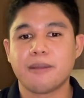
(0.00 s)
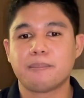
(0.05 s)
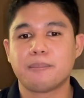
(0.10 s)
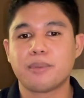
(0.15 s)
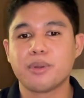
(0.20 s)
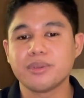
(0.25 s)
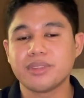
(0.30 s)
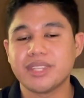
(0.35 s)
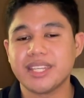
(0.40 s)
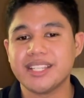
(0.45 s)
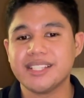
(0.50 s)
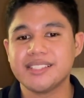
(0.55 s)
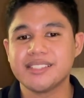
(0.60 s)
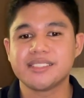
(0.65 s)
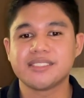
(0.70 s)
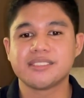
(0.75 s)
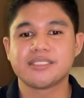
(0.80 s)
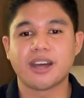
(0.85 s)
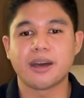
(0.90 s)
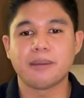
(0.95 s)
proteins
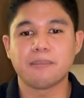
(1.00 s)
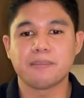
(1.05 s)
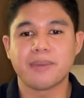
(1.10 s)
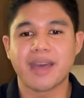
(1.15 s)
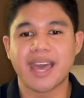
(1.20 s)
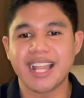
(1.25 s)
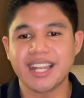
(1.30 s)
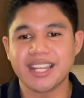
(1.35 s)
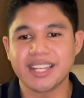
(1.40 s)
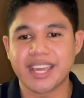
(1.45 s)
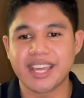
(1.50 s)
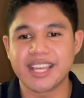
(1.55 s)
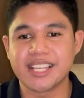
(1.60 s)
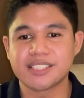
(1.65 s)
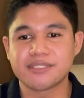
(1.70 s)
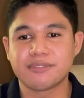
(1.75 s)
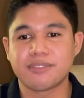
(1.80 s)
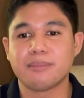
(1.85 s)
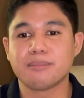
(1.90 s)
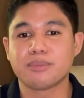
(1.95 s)
stop
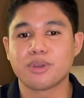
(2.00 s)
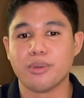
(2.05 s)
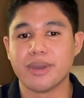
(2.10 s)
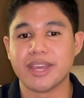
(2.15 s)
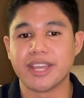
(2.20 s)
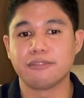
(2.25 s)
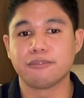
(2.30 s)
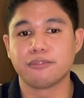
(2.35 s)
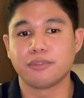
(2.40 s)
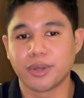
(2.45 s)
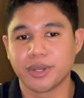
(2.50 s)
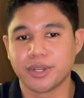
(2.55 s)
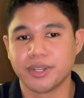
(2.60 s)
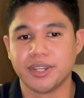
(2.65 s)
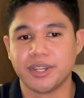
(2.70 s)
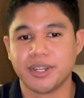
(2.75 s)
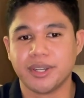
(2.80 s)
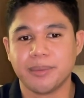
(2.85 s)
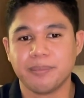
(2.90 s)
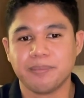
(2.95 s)
helicase from going
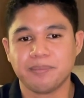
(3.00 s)
further.